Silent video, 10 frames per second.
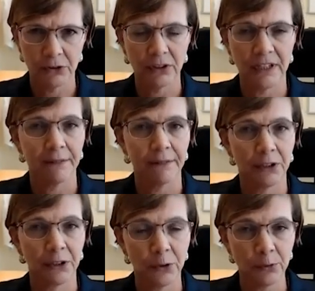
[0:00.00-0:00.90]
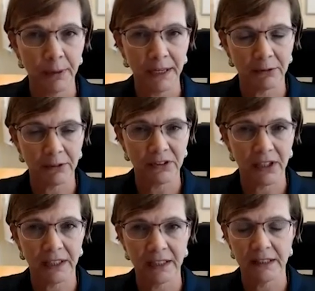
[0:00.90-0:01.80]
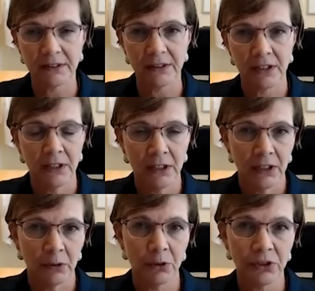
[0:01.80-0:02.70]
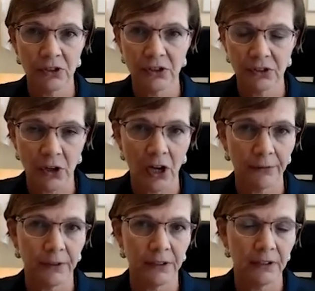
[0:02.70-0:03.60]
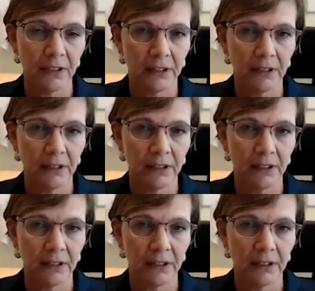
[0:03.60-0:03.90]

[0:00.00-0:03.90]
You can have acute pancreatitis, which is often